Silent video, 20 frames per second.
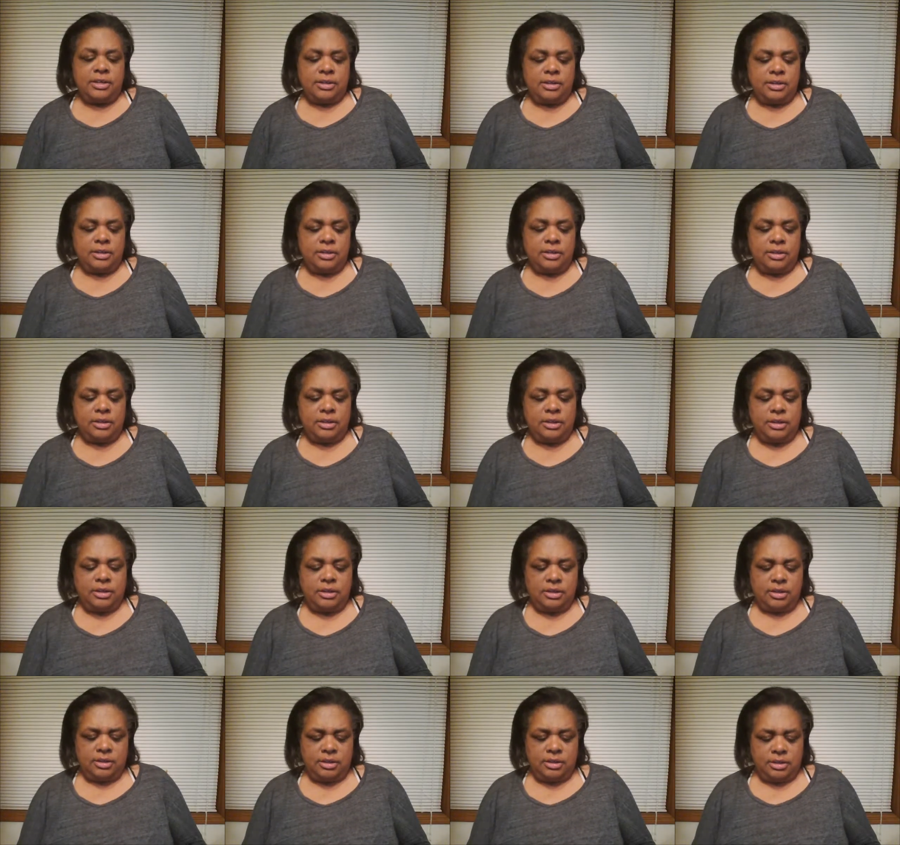
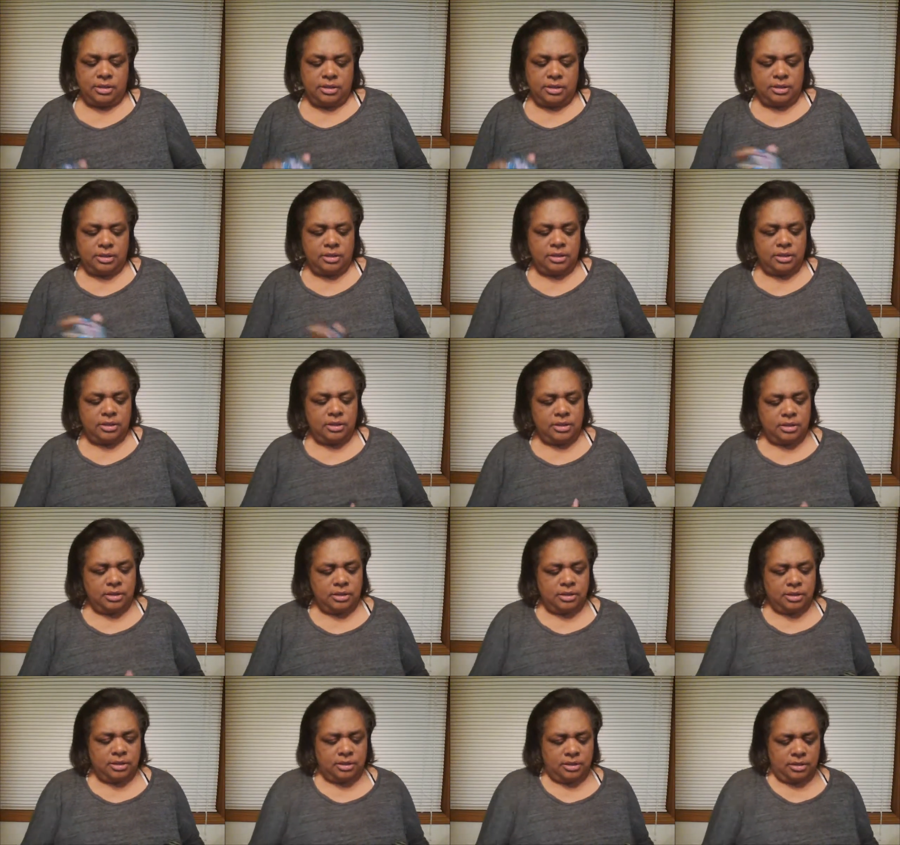[no speech]